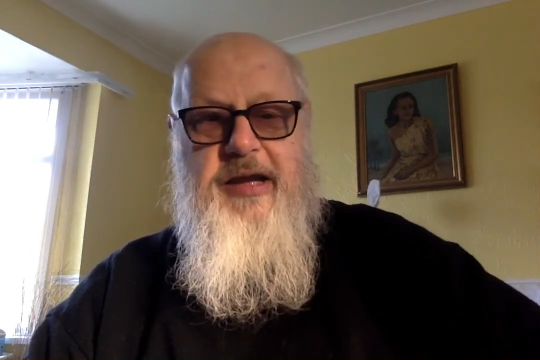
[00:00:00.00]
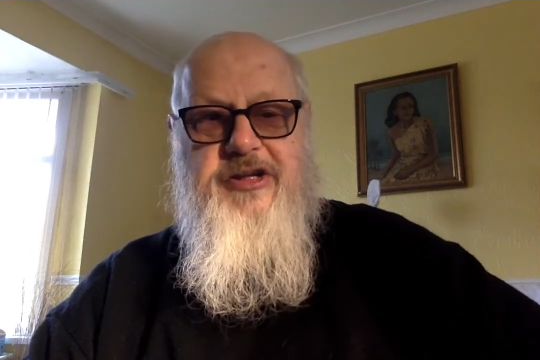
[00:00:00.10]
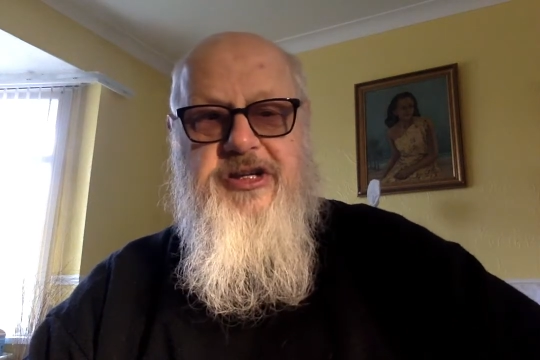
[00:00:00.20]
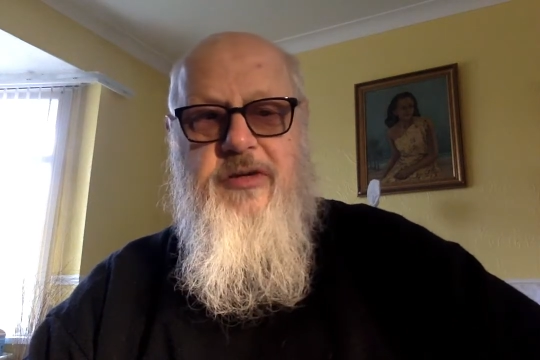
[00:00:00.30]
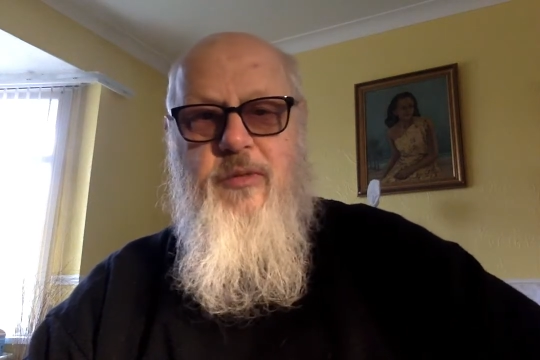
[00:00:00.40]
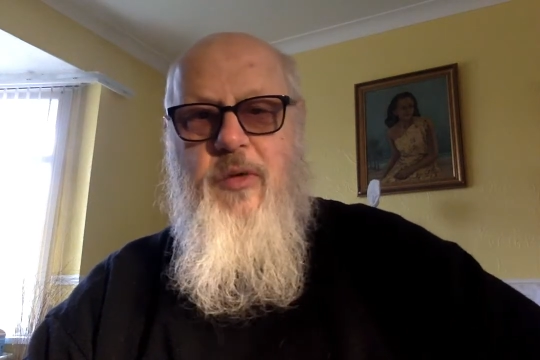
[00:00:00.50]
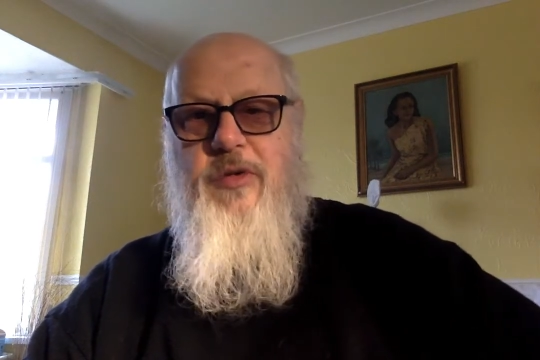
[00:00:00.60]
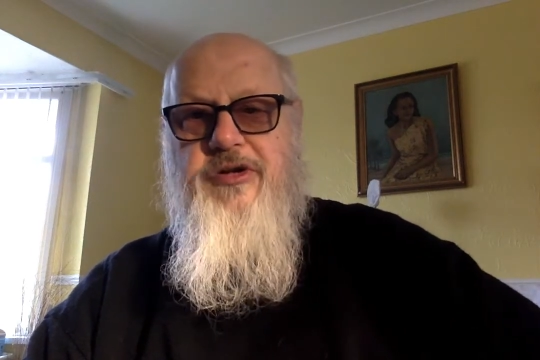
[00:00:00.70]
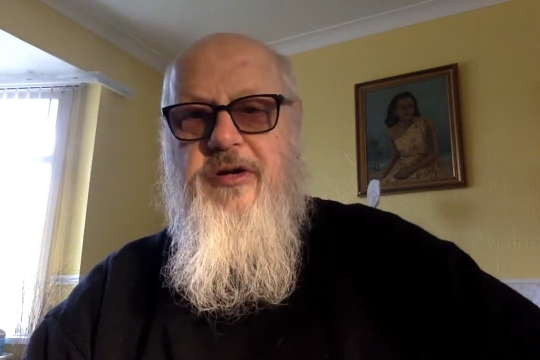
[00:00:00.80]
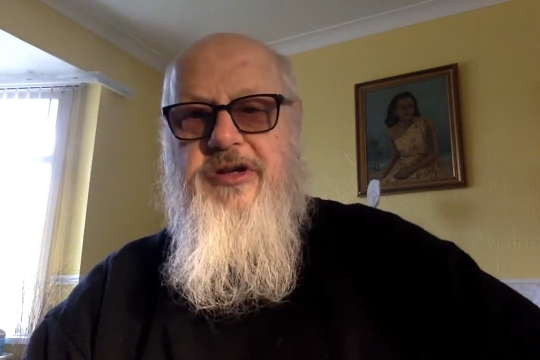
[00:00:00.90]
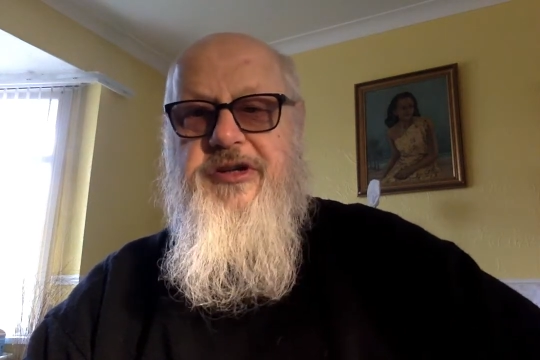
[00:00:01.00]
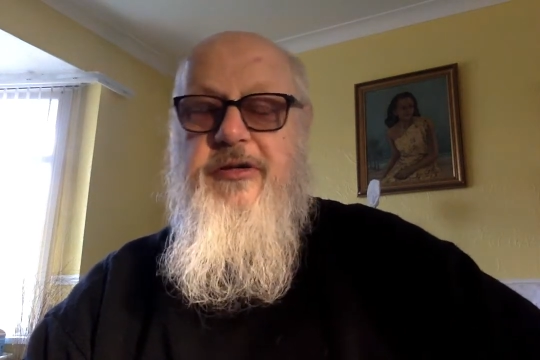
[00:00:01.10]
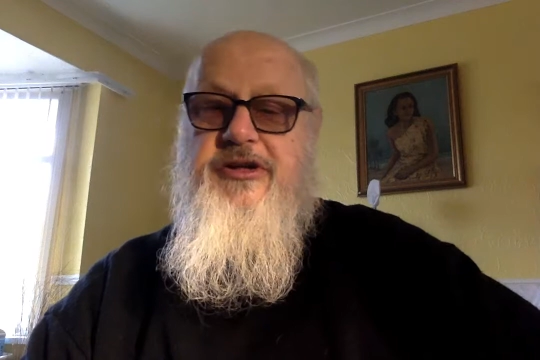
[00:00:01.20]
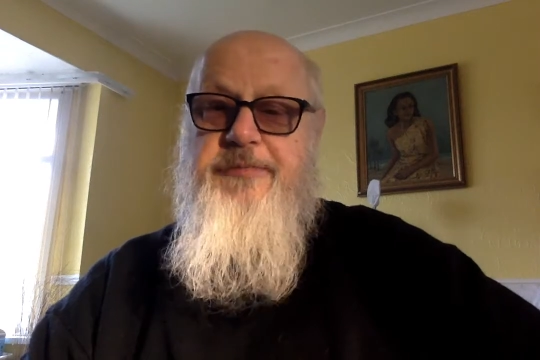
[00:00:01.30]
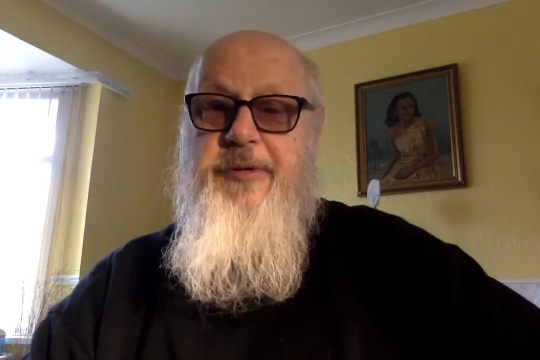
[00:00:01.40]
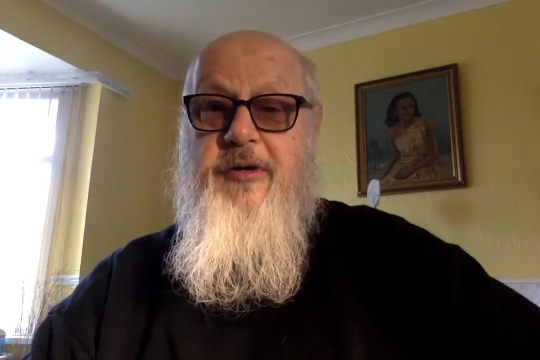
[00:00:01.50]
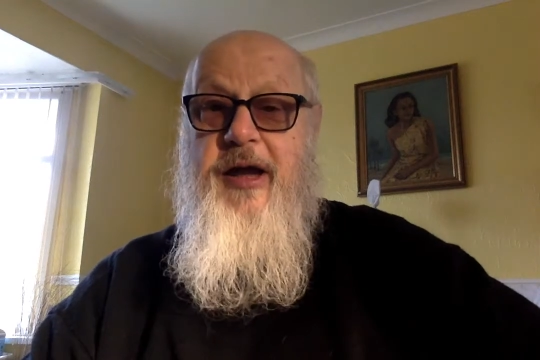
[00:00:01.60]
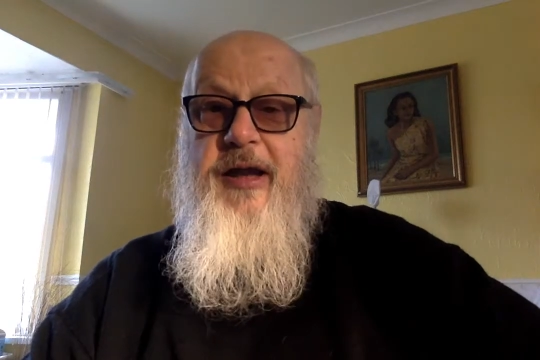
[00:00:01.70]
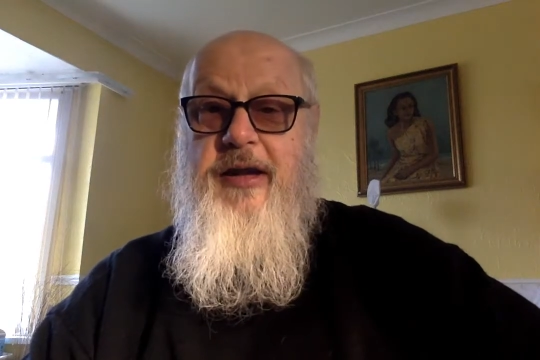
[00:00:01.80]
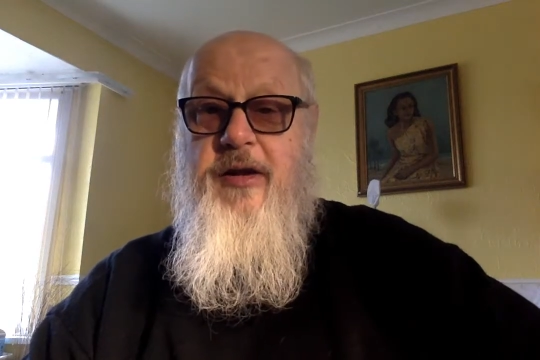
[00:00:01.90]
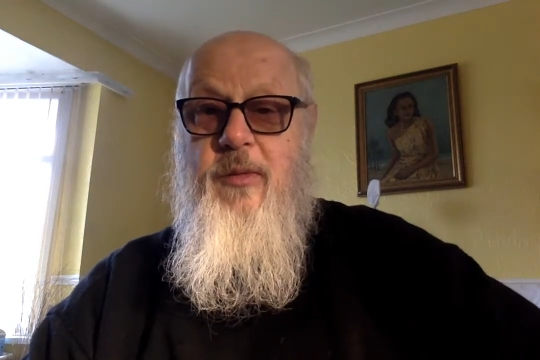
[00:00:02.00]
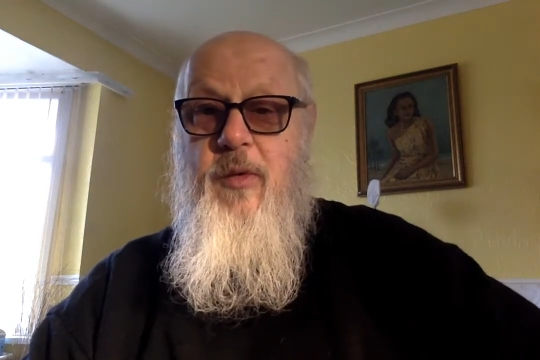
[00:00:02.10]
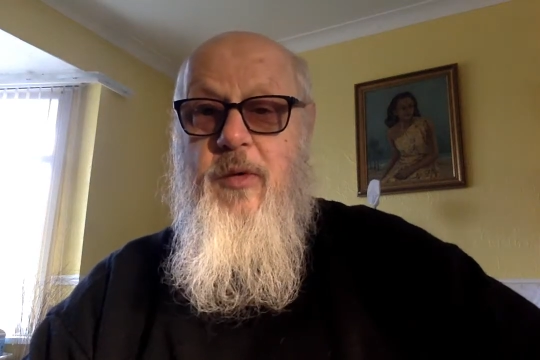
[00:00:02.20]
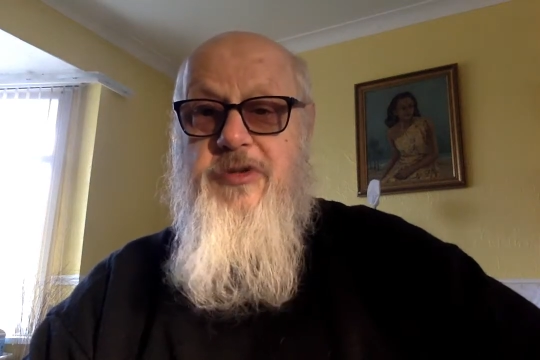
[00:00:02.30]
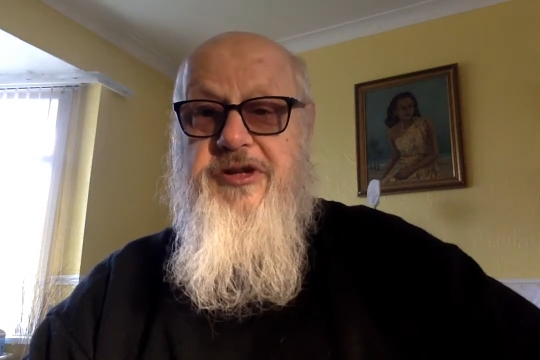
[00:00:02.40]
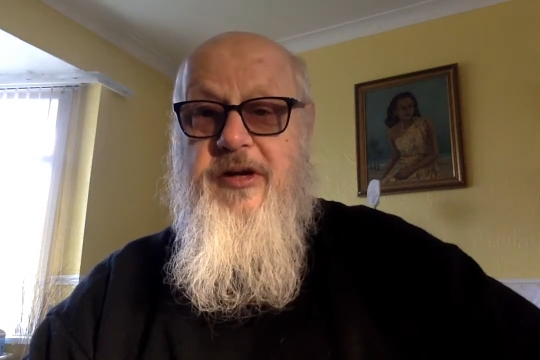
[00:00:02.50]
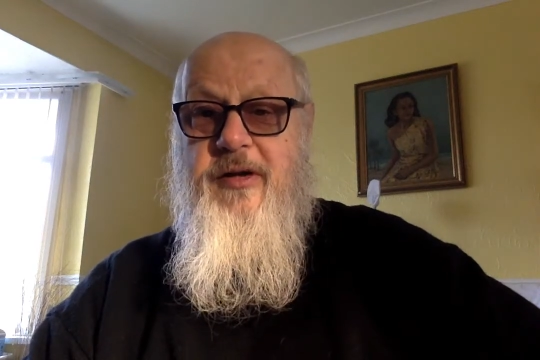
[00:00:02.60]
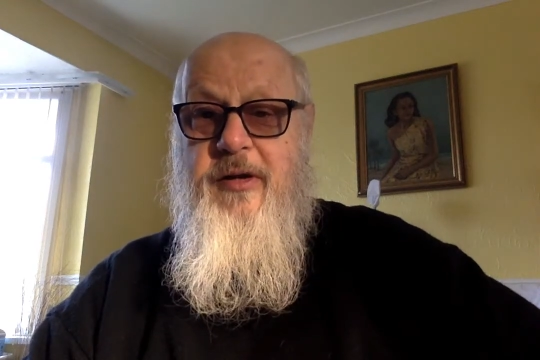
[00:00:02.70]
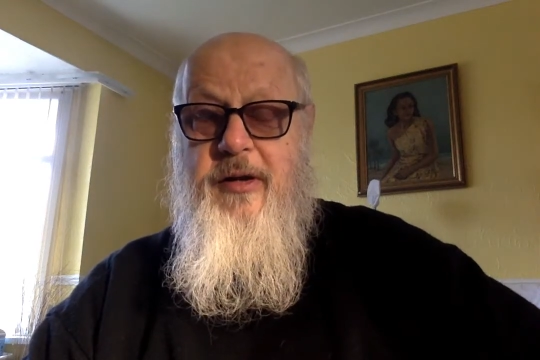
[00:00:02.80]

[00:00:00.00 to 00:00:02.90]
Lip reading: hands in the water?" And as soon as she put her hand in the water,